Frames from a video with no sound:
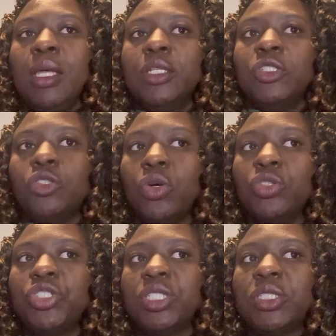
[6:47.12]
So
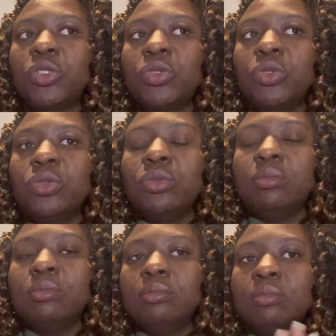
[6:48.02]
just
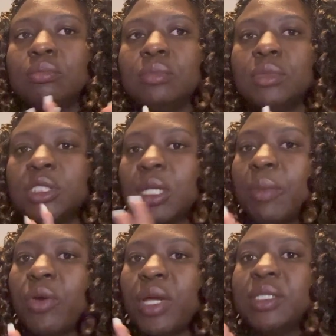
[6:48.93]
to
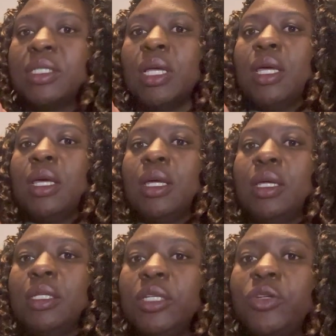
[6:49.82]
summarize
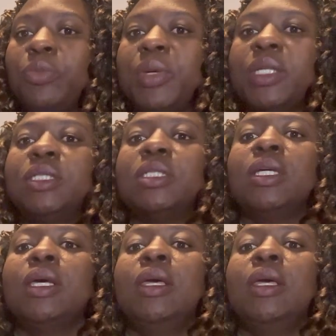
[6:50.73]
a little bit,